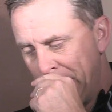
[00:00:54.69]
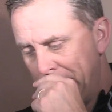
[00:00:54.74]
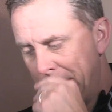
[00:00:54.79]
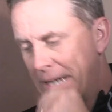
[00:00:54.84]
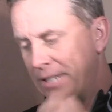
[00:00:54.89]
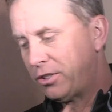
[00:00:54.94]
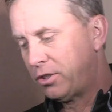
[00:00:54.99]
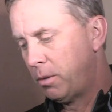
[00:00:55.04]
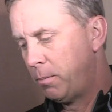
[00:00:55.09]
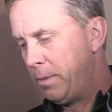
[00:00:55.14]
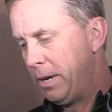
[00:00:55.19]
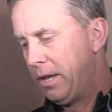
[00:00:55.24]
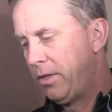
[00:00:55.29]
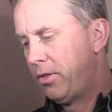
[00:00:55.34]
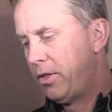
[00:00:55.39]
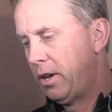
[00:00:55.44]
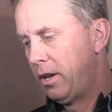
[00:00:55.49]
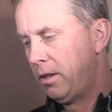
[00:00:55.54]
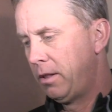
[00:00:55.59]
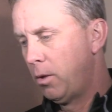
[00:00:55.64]
that's the big
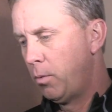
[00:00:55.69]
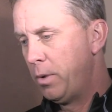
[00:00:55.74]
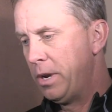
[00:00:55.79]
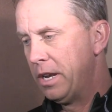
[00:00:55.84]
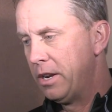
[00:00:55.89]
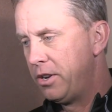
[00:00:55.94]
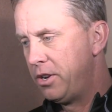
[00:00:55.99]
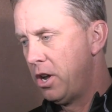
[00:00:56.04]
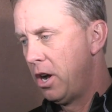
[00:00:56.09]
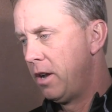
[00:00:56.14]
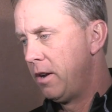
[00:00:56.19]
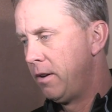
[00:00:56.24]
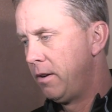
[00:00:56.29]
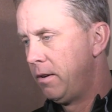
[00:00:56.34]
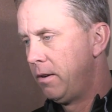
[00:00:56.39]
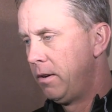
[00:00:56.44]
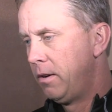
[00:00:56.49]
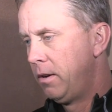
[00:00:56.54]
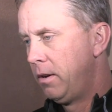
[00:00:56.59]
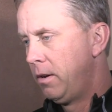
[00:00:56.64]
thing that we have
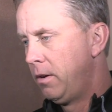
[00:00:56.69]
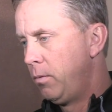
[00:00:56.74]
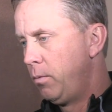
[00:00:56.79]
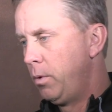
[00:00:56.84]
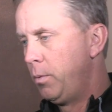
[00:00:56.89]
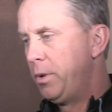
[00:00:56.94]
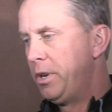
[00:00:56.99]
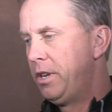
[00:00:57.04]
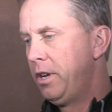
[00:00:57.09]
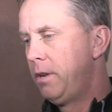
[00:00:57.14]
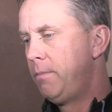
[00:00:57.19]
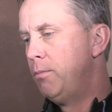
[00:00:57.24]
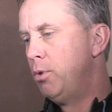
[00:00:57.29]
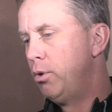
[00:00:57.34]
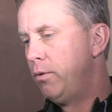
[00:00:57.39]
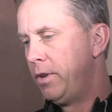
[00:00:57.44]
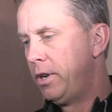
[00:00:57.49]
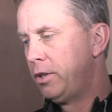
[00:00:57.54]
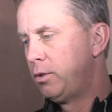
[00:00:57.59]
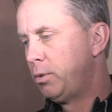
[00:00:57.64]
done when we did
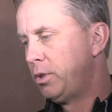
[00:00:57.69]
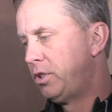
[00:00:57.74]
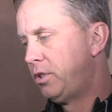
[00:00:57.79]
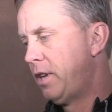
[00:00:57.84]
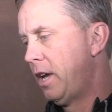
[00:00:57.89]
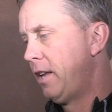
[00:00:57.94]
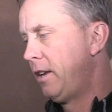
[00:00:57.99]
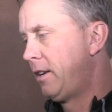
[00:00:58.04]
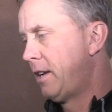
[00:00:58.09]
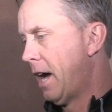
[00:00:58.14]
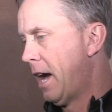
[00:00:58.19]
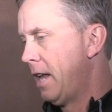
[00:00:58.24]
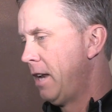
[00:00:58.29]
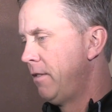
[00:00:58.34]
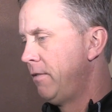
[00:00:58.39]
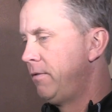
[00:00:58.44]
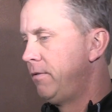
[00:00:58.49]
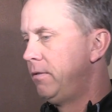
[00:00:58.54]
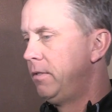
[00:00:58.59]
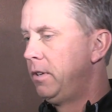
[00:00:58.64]
move it, is we stayed
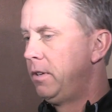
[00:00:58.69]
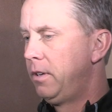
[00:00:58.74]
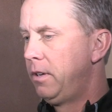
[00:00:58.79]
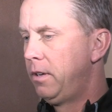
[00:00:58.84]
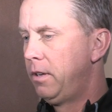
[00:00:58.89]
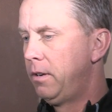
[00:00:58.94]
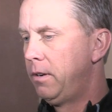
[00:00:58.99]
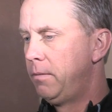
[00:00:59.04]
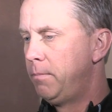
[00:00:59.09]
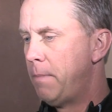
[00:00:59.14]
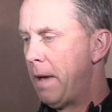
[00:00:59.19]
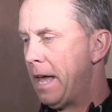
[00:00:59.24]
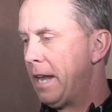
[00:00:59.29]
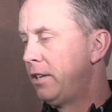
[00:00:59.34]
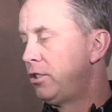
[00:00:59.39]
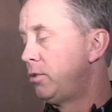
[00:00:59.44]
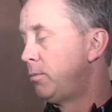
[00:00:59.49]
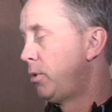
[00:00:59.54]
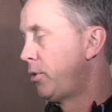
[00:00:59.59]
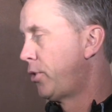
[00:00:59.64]
kind of in
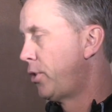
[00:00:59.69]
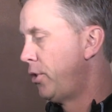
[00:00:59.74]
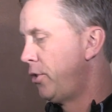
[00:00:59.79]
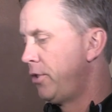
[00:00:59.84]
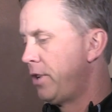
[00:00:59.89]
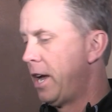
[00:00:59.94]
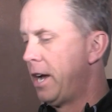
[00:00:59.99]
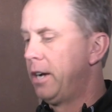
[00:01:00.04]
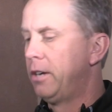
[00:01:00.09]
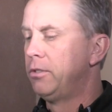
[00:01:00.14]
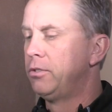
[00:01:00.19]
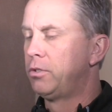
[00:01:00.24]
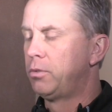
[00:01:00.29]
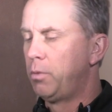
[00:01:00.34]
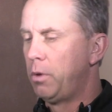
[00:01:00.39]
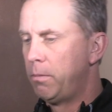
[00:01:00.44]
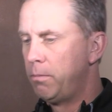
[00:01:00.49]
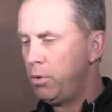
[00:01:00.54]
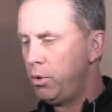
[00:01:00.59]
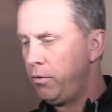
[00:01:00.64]
manageable third downs,
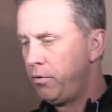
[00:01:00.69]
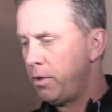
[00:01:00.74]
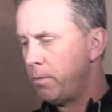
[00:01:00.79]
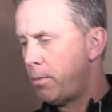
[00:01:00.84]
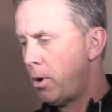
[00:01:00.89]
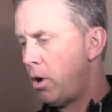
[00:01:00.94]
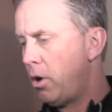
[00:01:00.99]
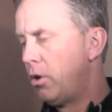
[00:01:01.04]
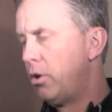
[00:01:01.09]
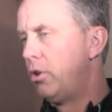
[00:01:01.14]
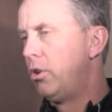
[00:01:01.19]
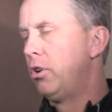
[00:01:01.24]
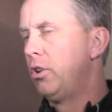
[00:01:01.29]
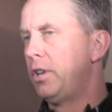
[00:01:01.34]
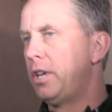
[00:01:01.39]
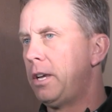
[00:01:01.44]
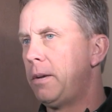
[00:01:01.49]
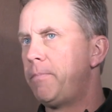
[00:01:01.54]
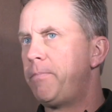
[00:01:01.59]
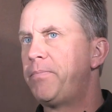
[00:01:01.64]
we moved the ball
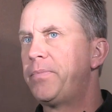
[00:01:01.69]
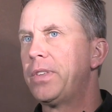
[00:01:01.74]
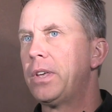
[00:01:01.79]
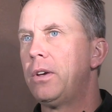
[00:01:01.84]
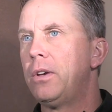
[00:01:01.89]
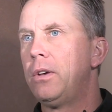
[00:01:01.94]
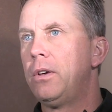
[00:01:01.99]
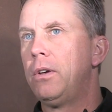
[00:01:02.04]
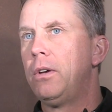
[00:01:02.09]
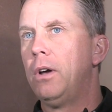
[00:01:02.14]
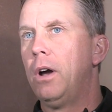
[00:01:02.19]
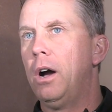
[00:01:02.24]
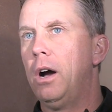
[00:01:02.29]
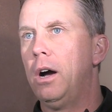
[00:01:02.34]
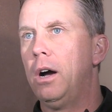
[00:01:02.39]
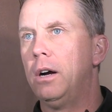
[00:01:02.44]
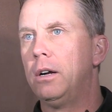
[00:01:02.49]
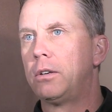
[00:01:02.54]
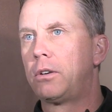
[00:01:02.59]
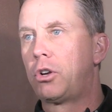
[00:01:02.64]
early,
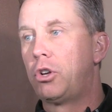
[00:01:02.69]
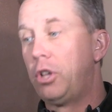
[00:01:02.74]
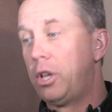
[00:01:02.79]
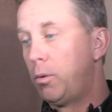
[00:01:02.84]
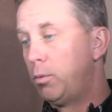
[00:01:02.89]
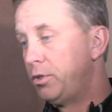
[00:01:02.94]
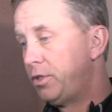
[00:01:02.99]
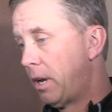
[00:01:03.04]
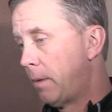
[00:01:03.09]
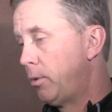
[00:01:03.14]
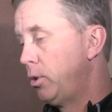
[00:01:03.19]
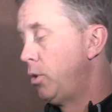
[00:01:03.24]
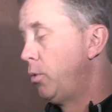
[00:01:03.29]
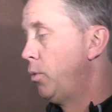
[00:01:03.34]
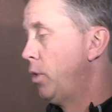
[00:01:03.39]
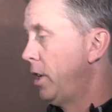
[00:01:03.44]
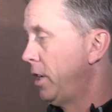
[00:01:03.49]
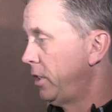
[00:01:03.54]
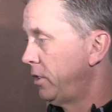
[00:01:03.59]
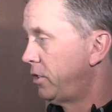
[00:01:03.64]
uh, Clint was able
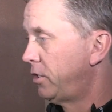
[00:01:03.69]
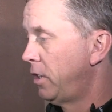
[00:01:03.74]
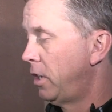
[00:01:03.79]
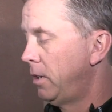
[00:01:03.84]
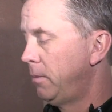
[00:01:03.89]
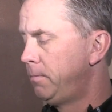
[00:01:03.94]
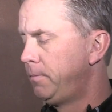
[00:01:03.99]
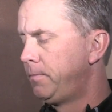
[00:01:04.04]
to run it some.